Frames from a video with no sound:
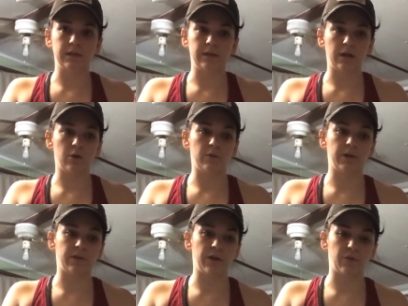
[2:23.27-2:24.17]
there
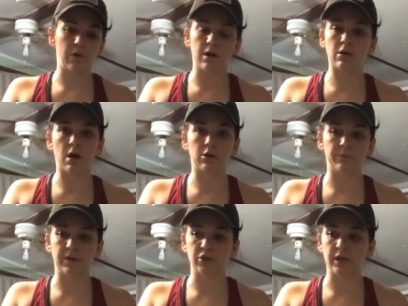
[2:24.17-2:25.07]
with a $300
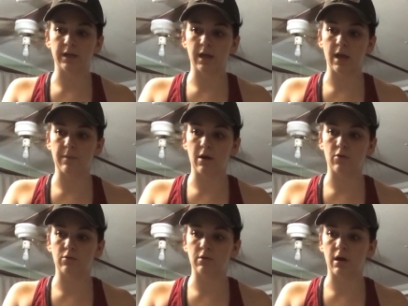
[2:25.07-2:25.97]
budget and came
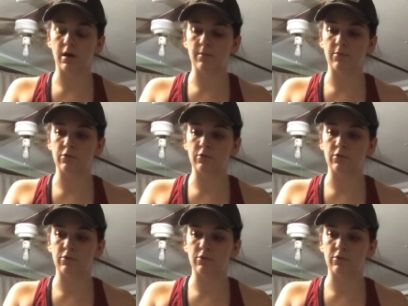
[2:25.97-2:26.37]
out um,